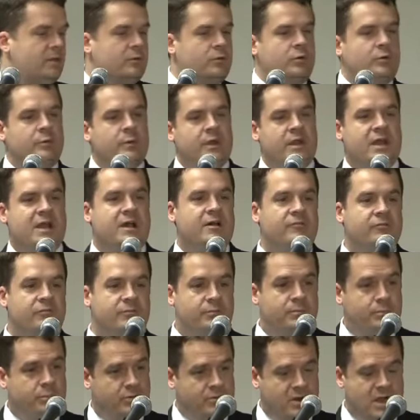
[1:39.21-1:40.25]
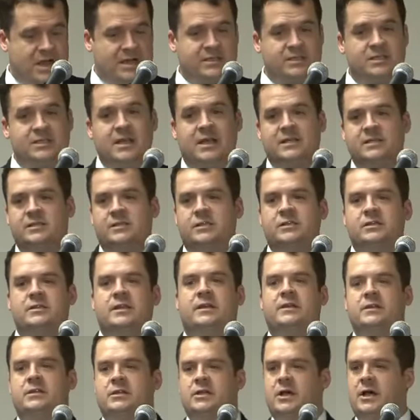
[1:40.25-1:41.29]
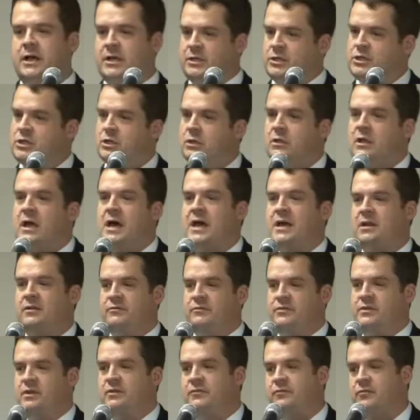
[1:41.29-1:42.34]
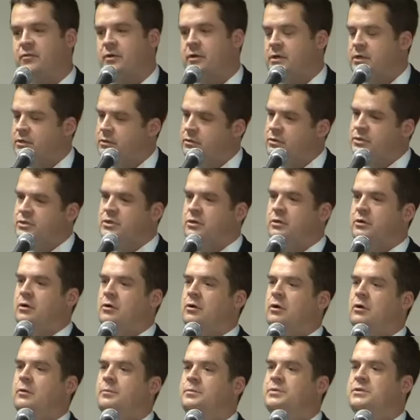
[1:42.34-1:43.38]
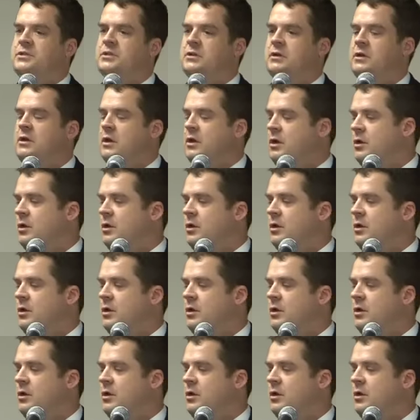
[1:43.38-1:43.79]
When we have processes that touch a lot of different user groups,